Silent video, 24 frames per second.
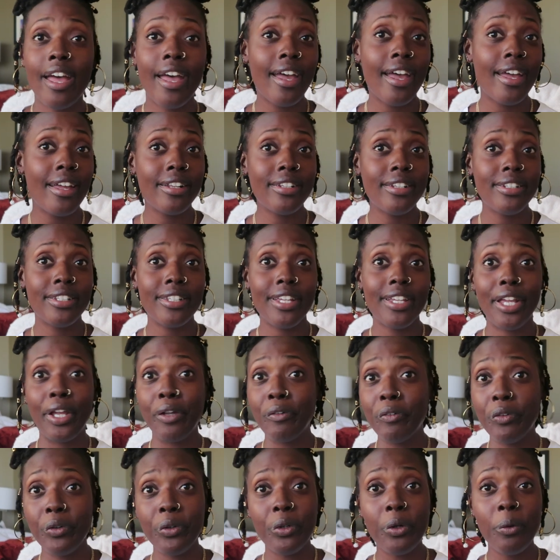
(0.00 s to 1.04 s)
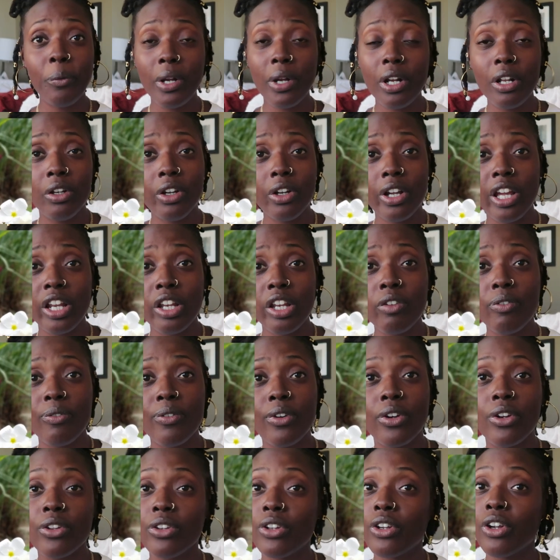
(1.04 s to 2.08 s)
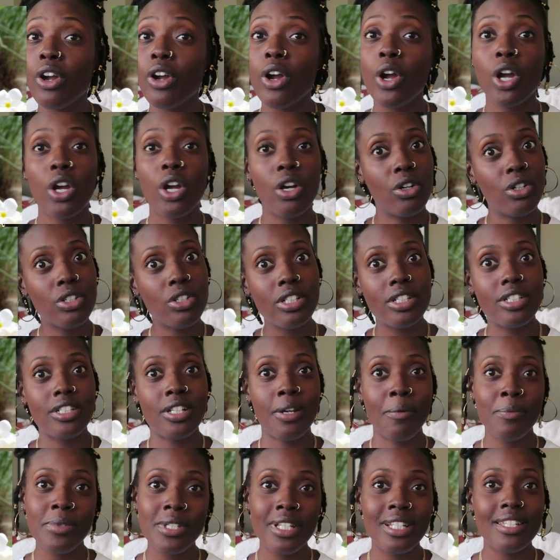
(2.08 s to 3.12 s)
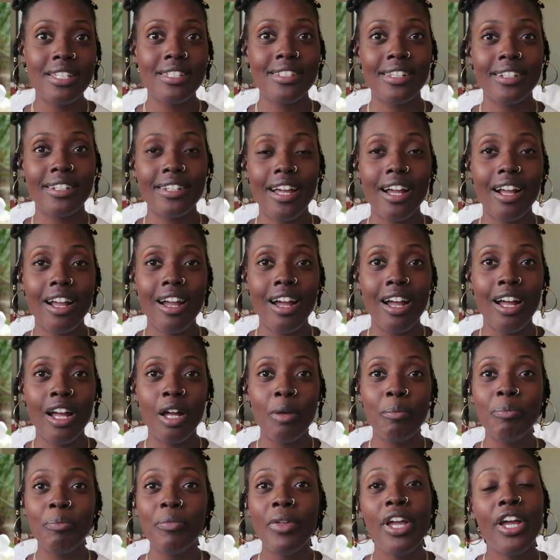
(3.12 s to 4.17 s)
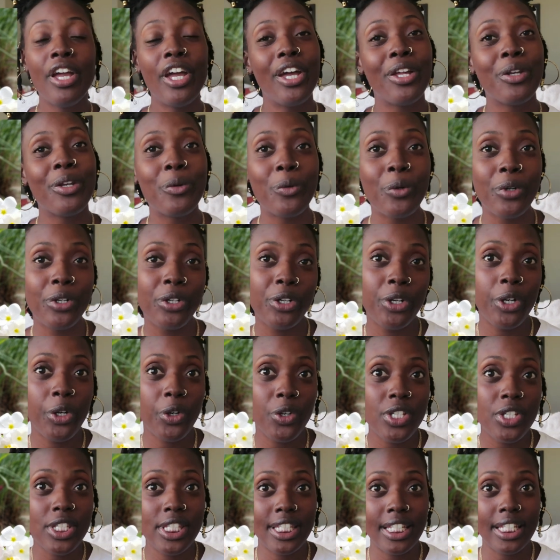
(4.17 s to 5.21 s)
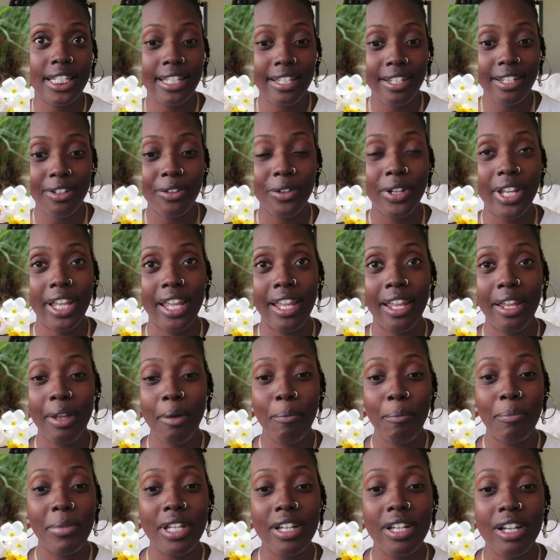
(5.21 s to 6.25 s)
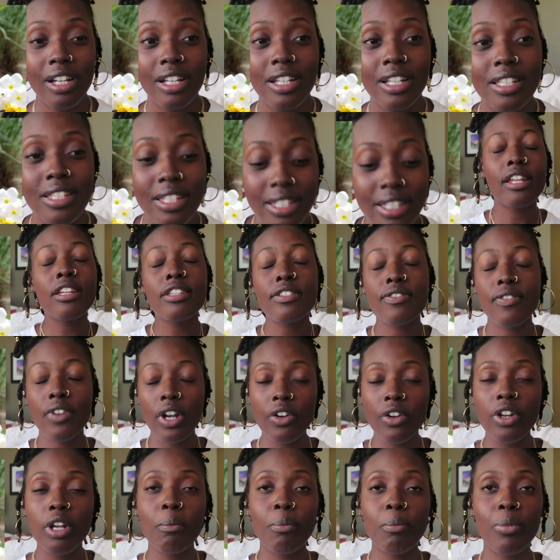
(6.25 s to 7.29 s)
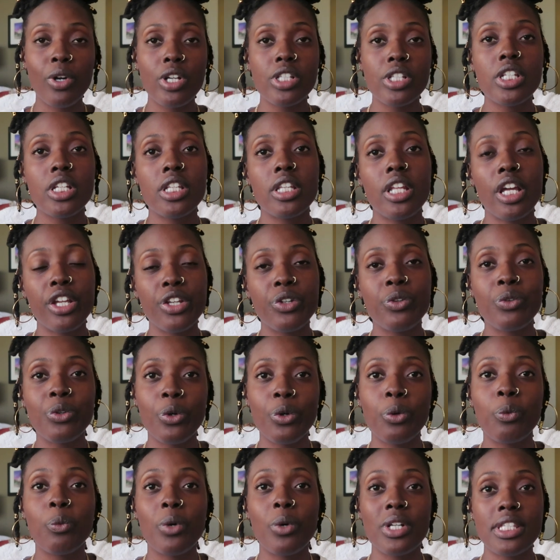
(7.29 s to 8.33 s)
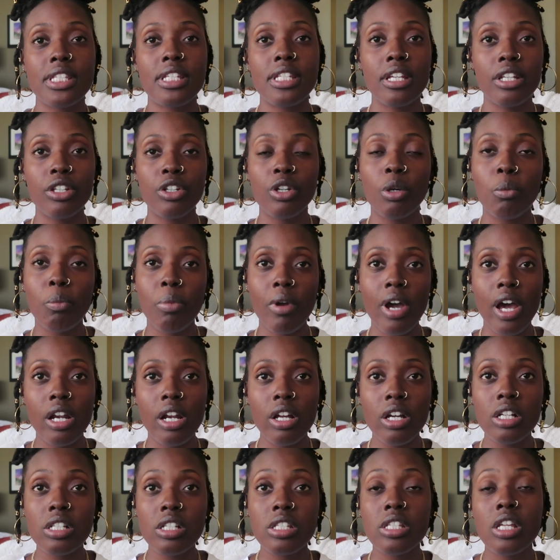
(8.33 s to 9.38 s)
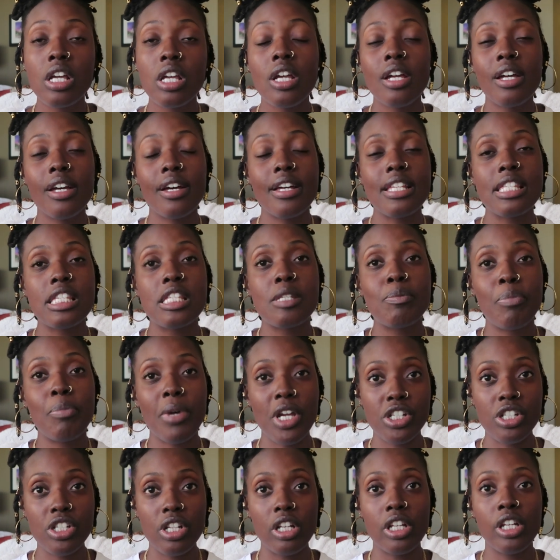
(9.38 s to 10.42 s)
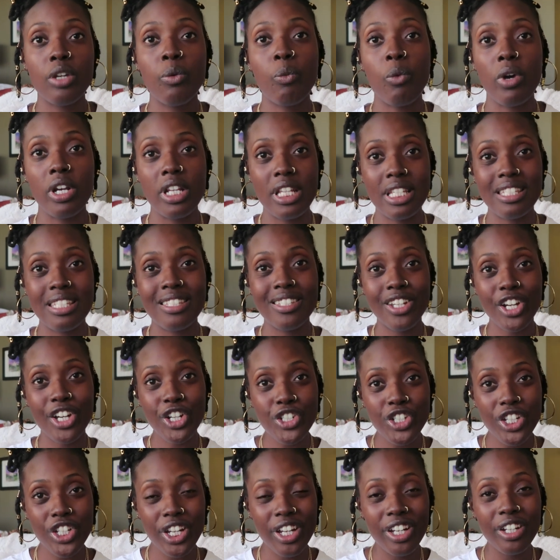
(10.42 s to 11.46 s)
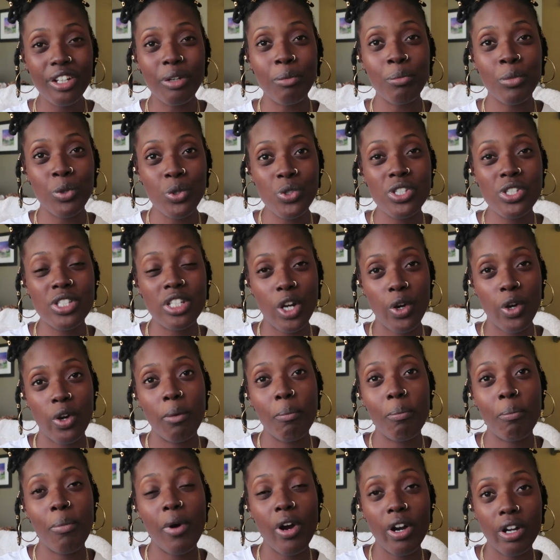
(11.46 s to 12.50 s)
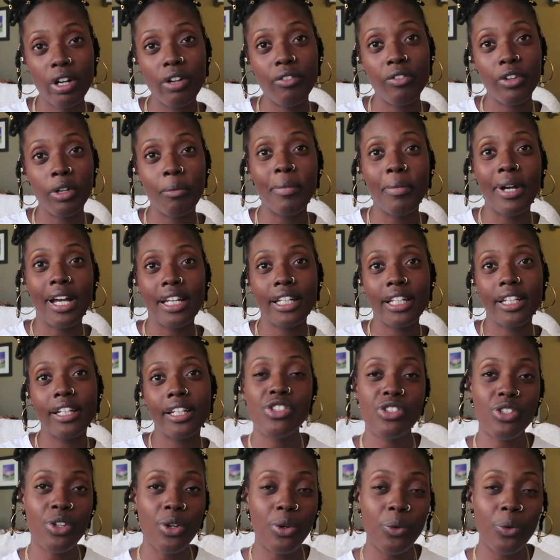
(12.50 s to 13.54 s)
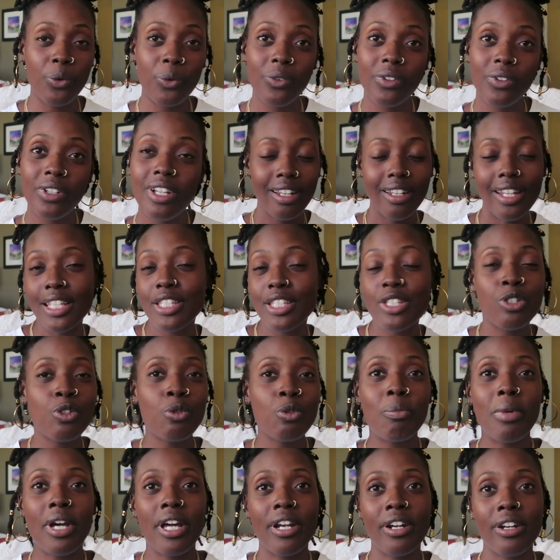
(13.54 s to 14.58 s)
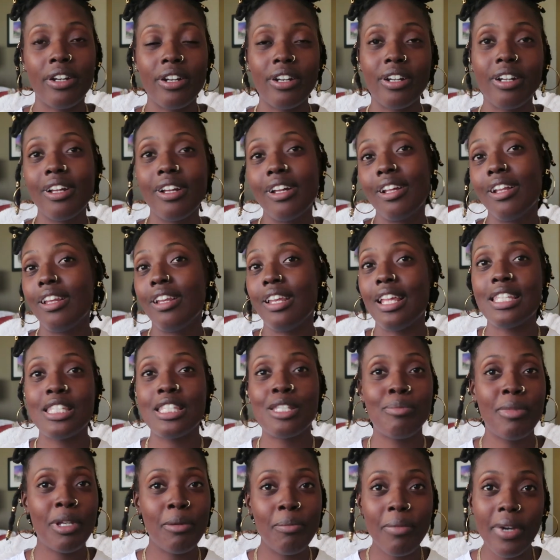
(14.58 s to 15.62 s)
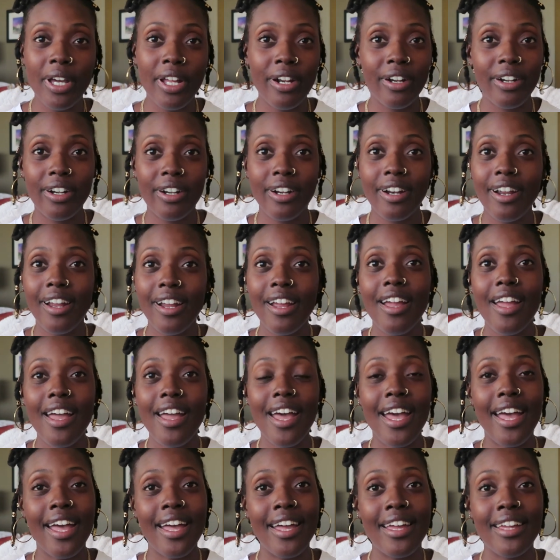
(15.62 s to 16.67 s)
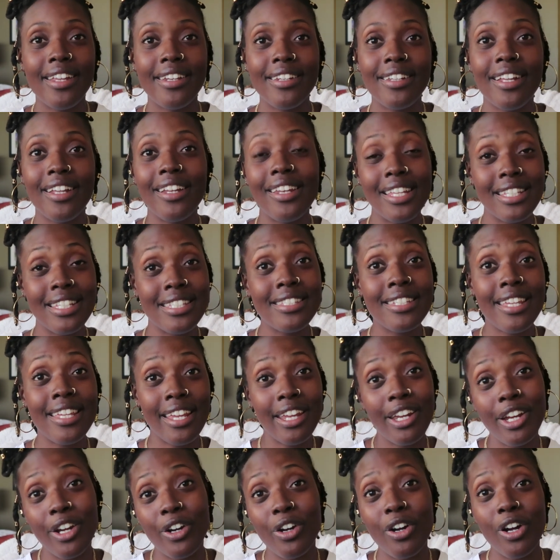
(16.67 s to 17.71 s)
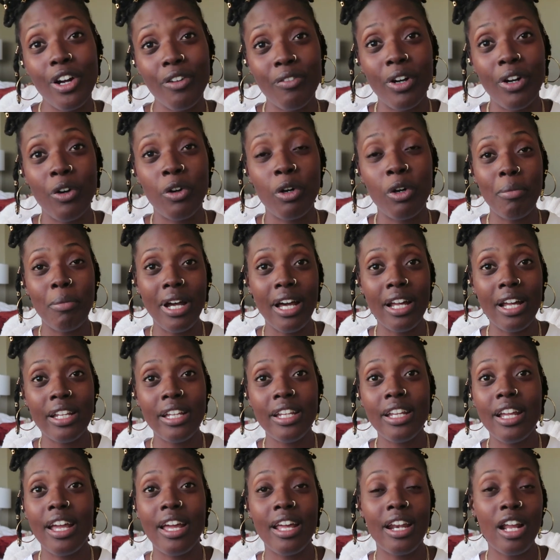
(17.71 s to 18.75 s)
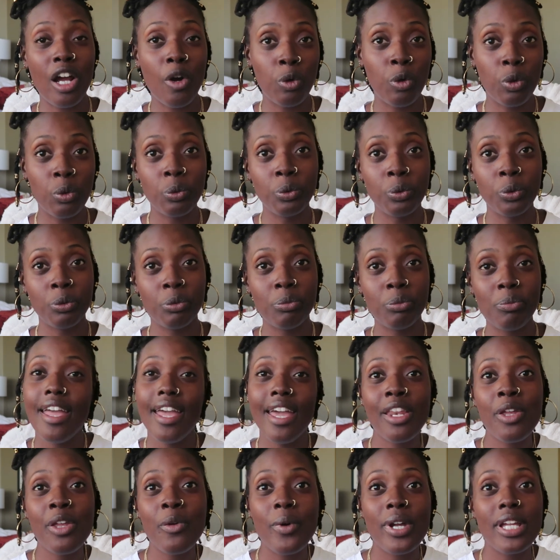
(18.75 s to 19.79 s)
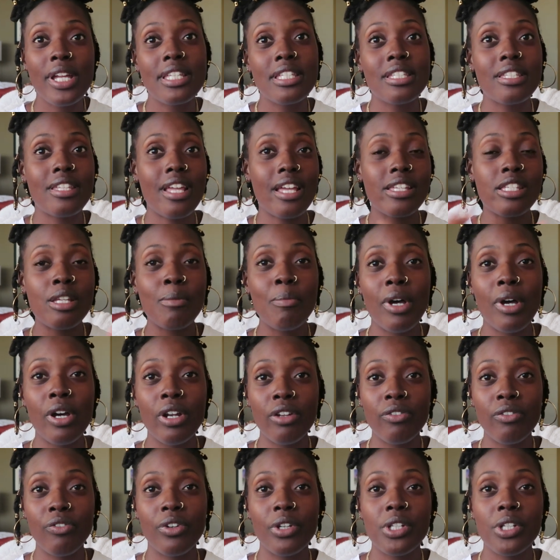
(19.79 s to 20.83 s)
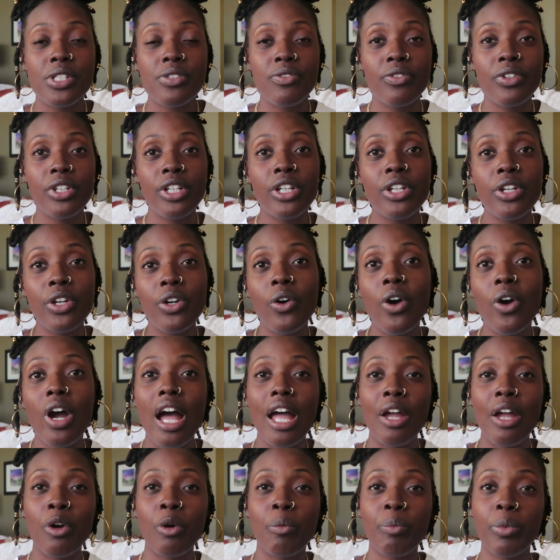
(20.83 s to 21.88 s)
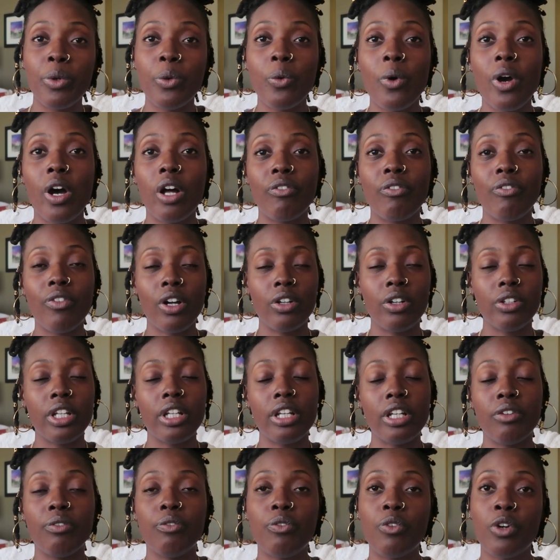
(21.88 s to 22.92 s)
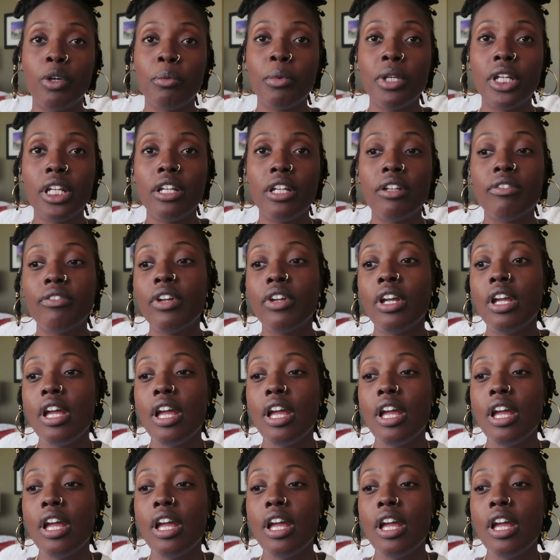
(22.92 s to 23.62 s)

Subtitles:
And if you don't want to look any further, go to gemsolistic.com and order yours today, okay? Because it is very important that you know what's in your products, especially when it's touching the most secret part of your body. So let's do better, let's be better, and let's take care of body and our womb. Anyways, that's about it for this video. I hope you all found it informative.